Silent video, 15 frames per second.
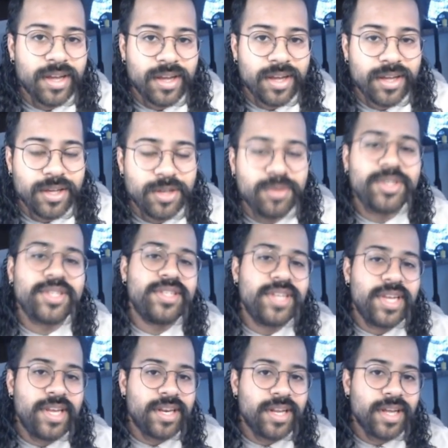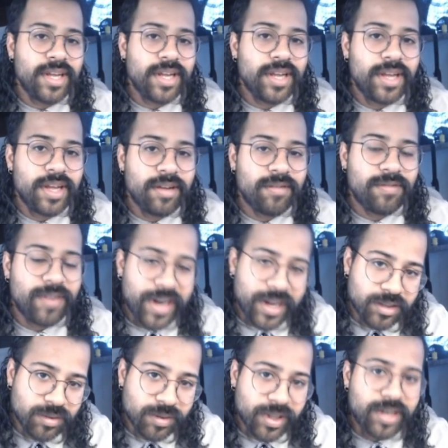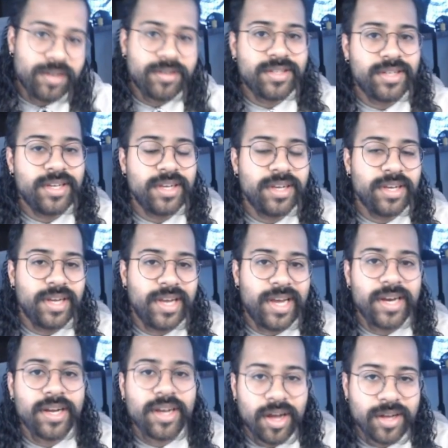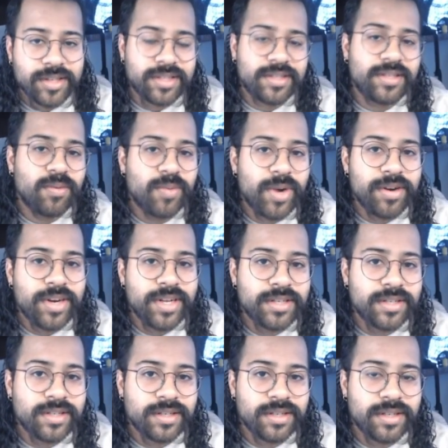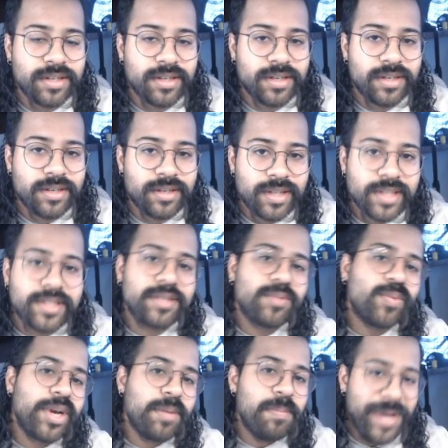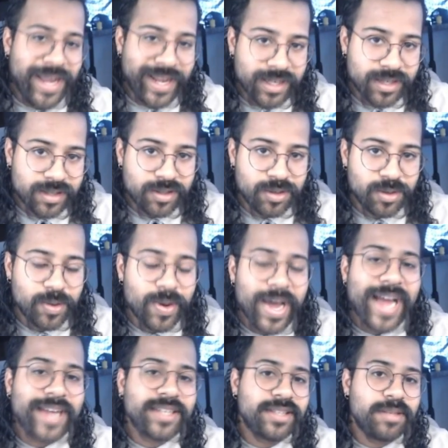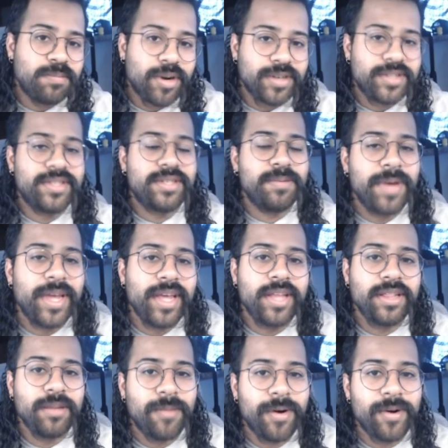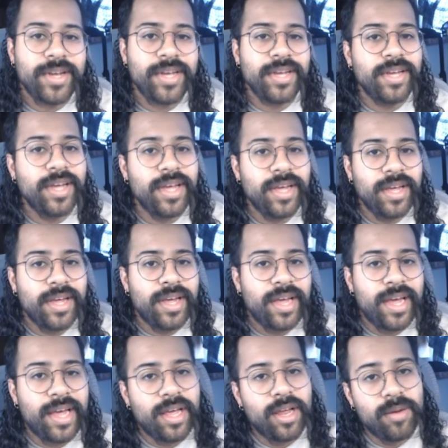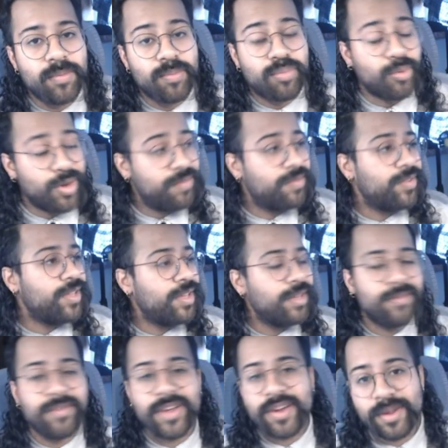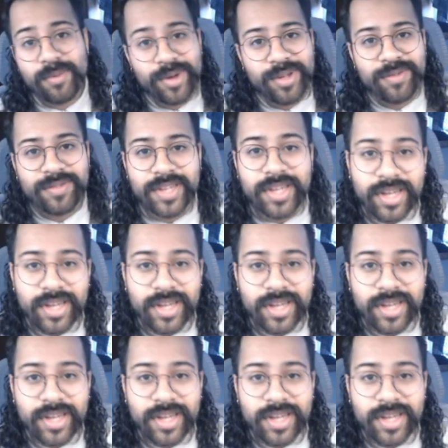You just need financial literacy and conscious awareness. This is what it means to actually participate in the market. And briefly, very briefly,